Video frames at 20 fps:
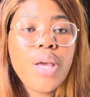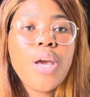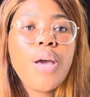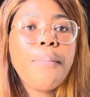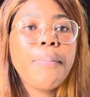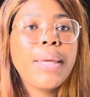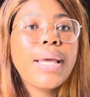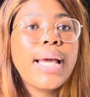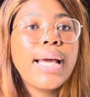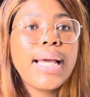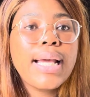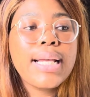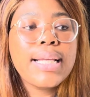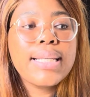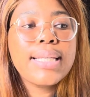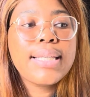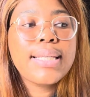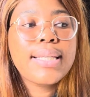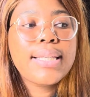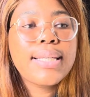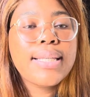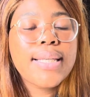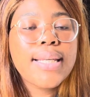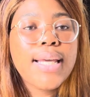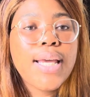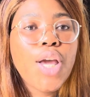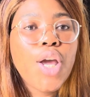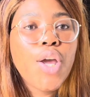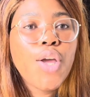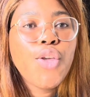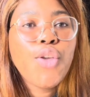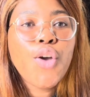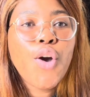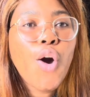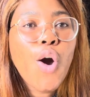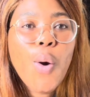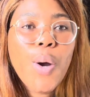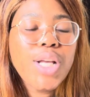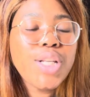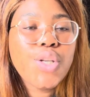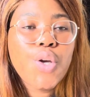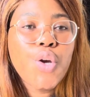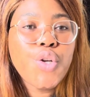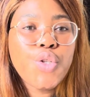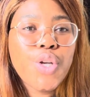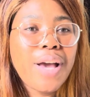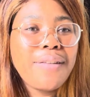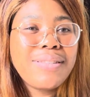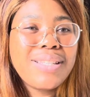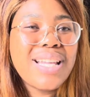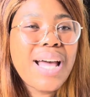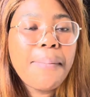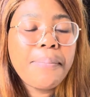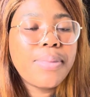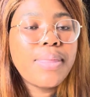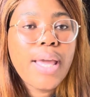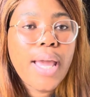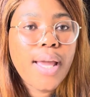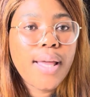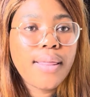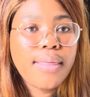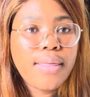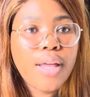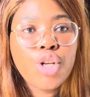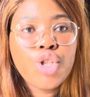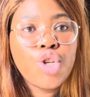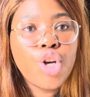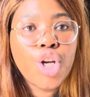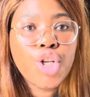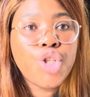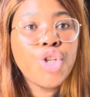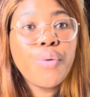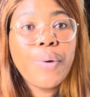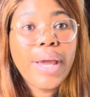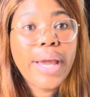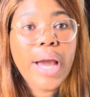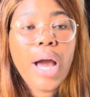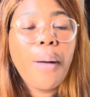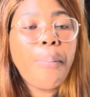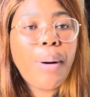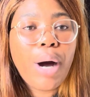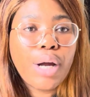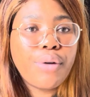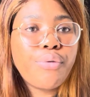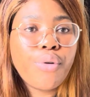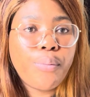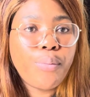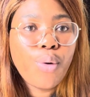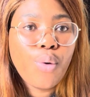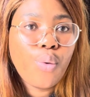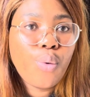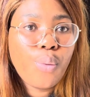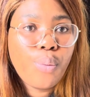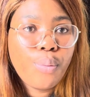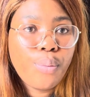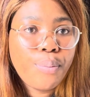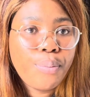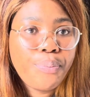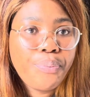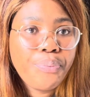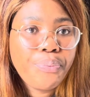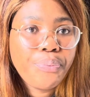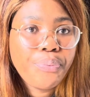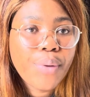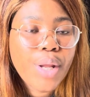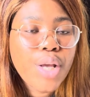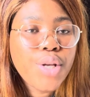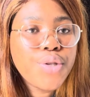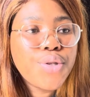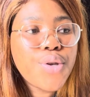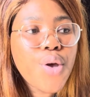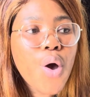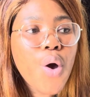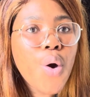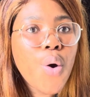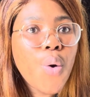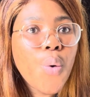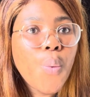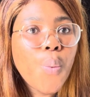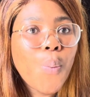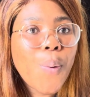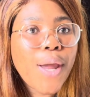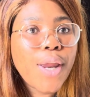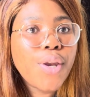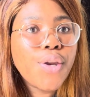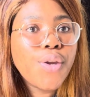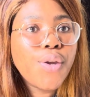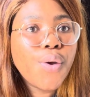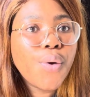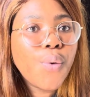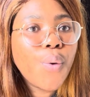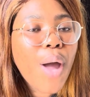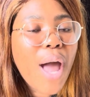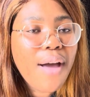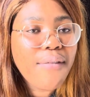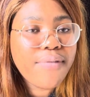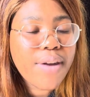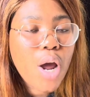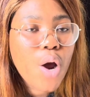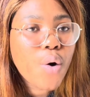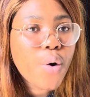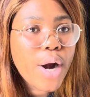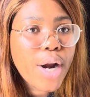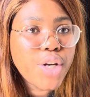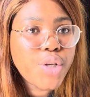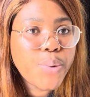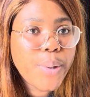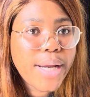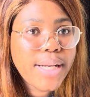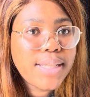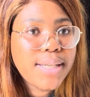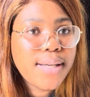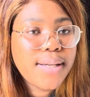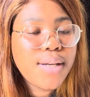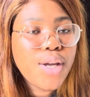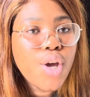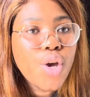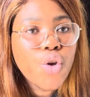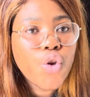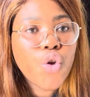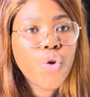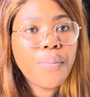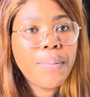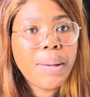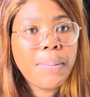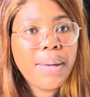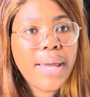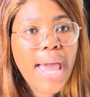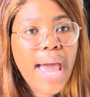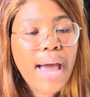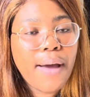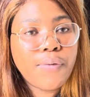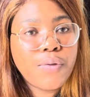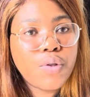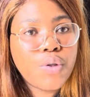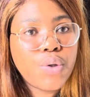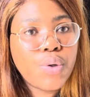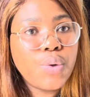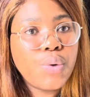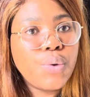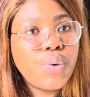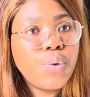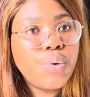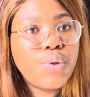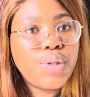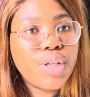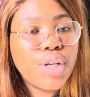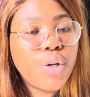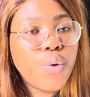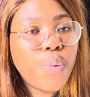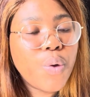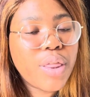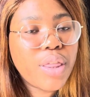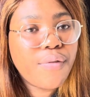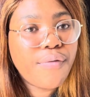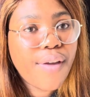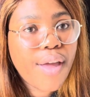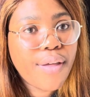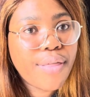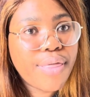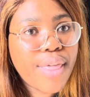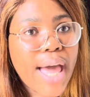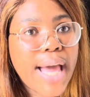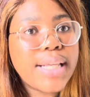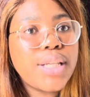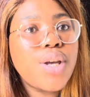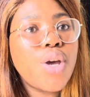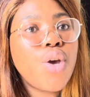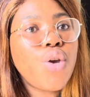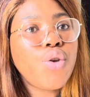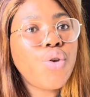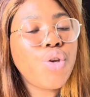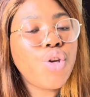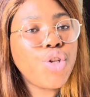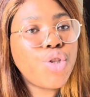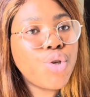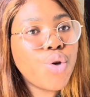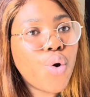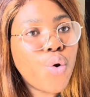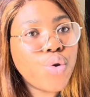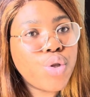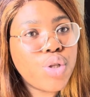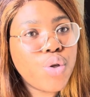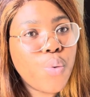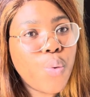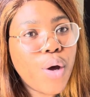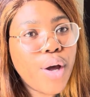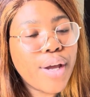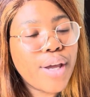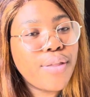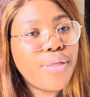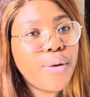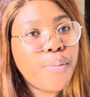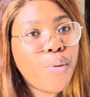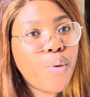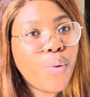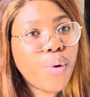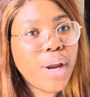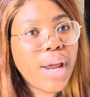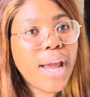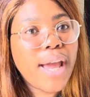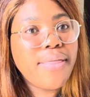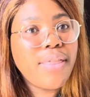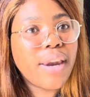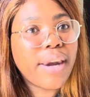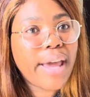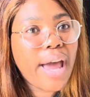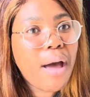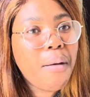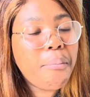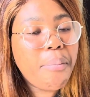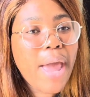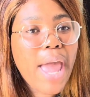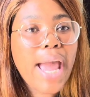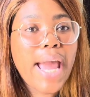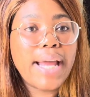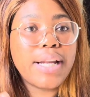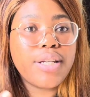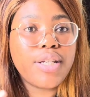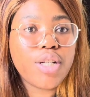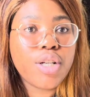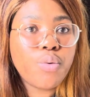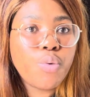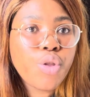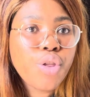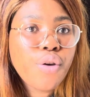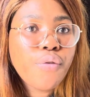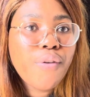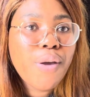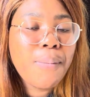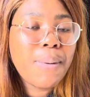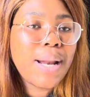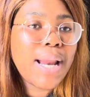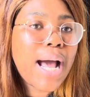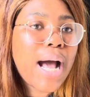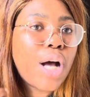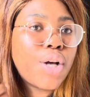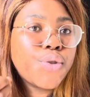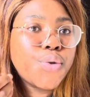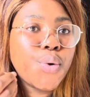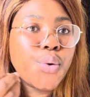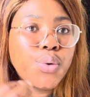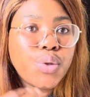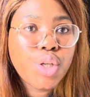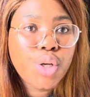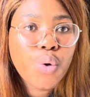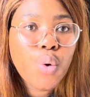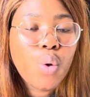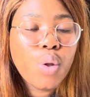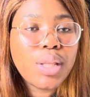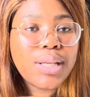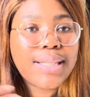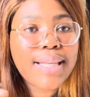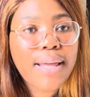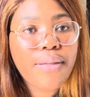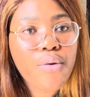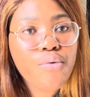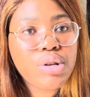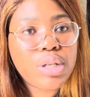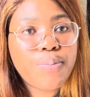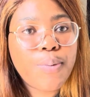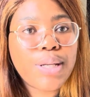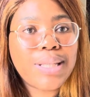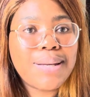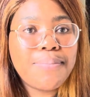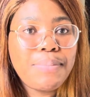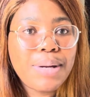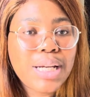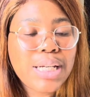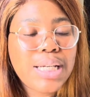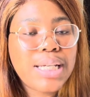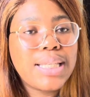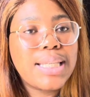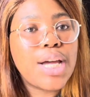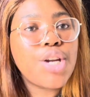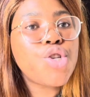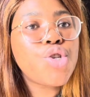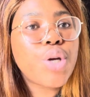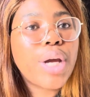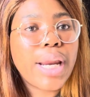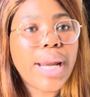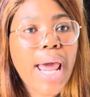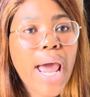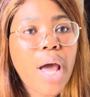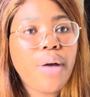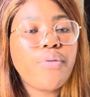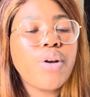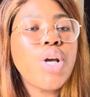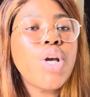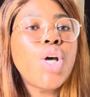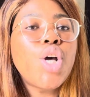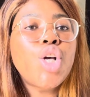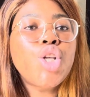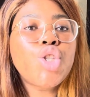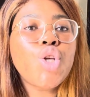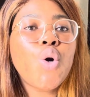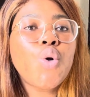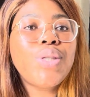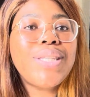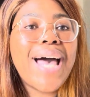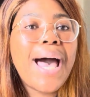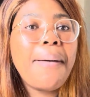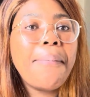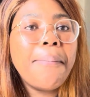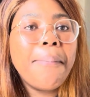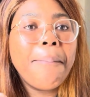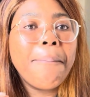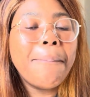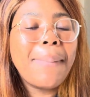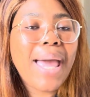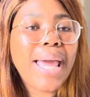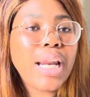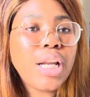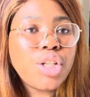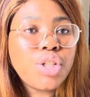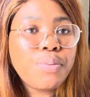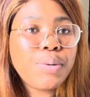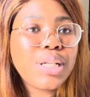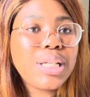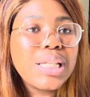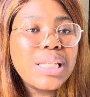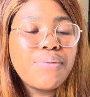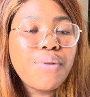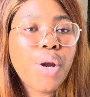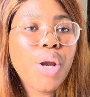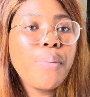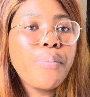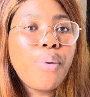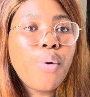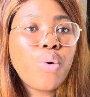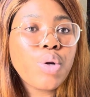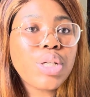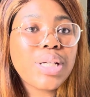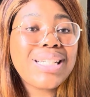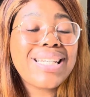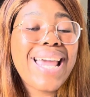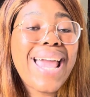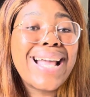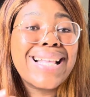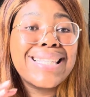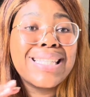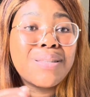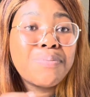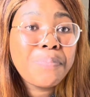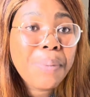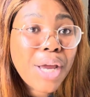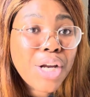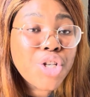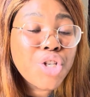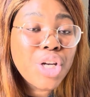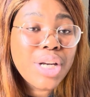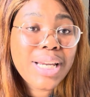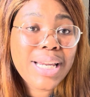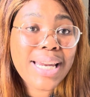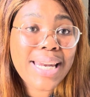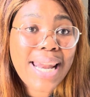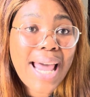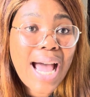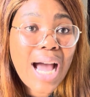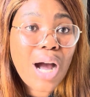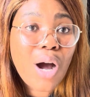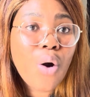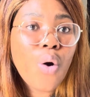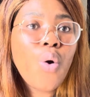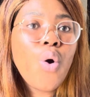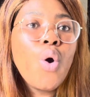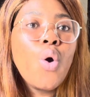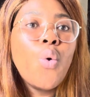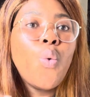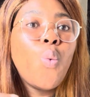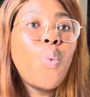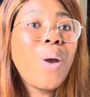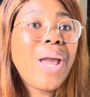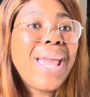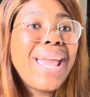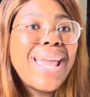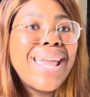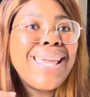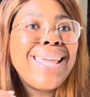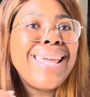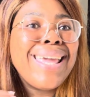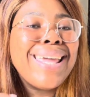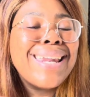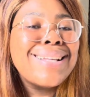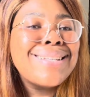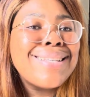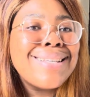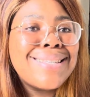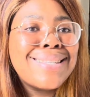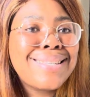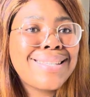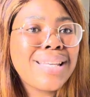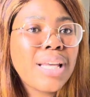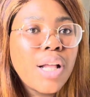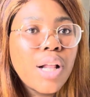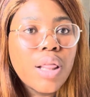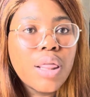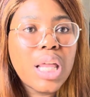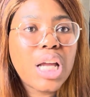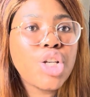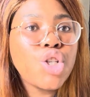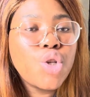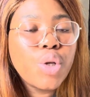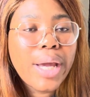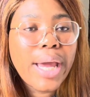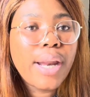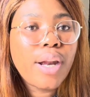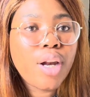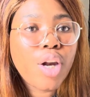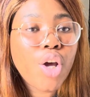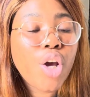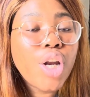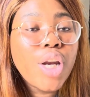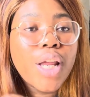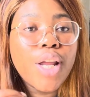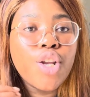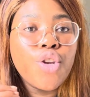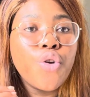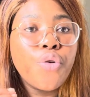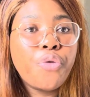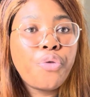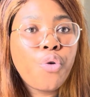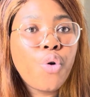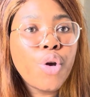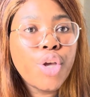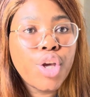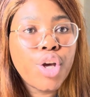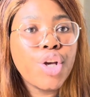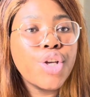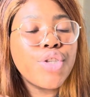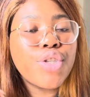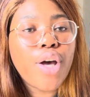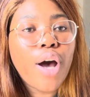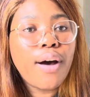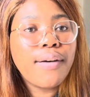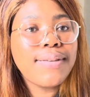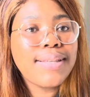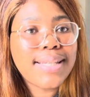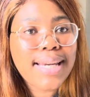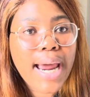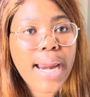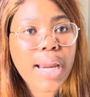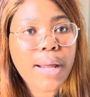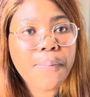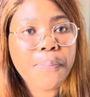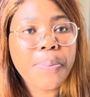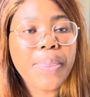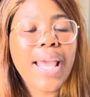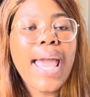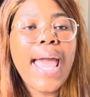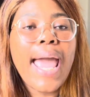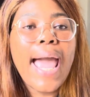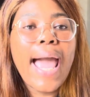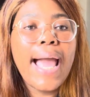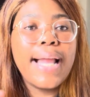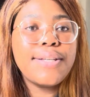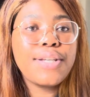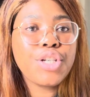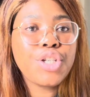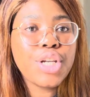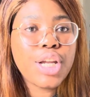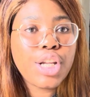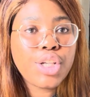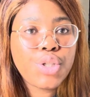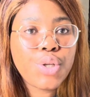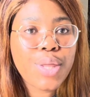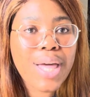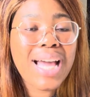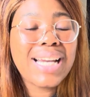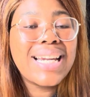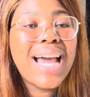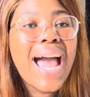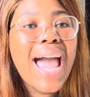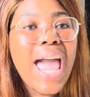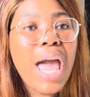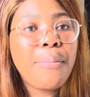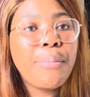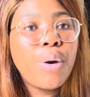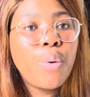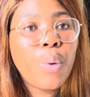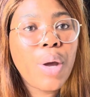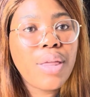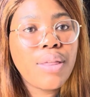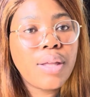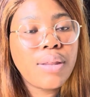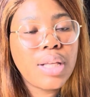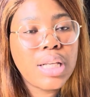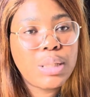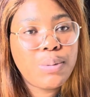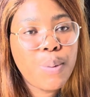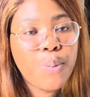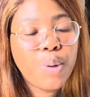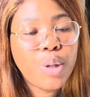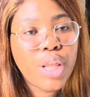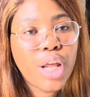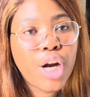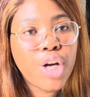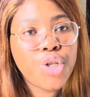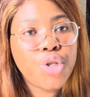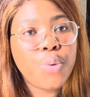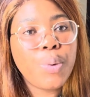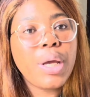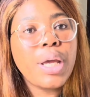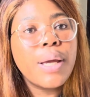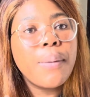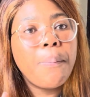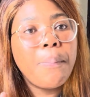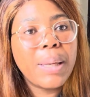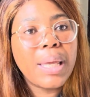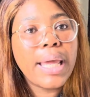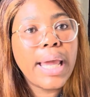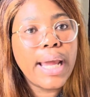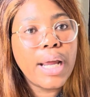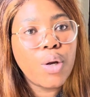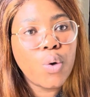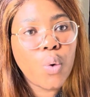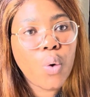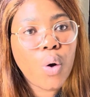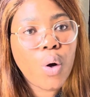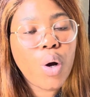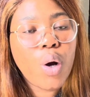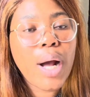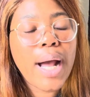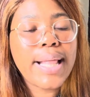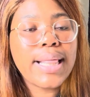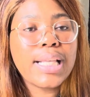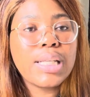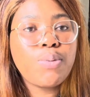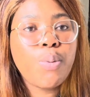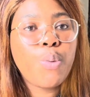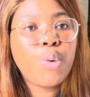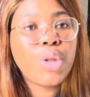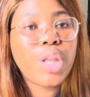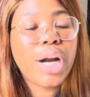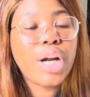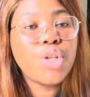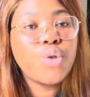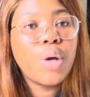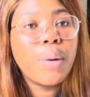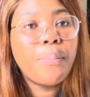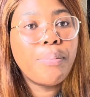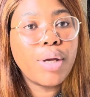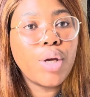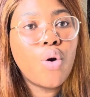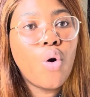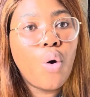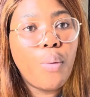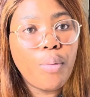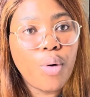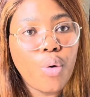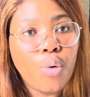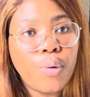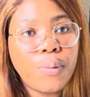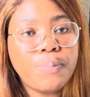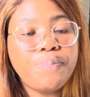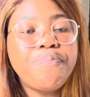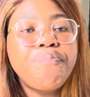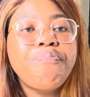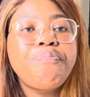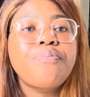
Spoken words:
because you're always going to have something that you're doing apart from law. So when you have now graduated, you maybe have to deal with the fact that you need to go to work in the morning and then come back and deal with your family household and all these other responsibilities that you can have. So time management is very important, especially now where it is a skill that you can learn in your 4 years of study. Additionally to that, I am aware that there's people that are doing BA law and there's people that are doing BCom law.